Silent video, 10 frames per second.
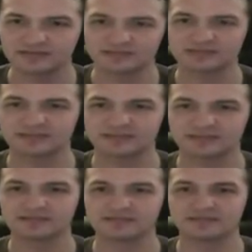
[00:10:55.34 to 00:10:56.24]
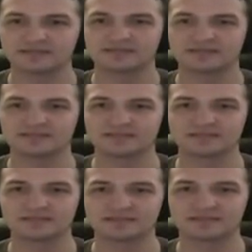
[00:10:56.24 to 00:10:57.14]

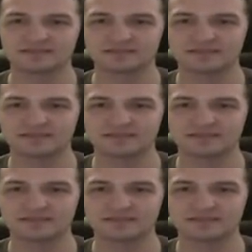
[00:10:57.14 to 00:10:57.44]
This person isn't speaking.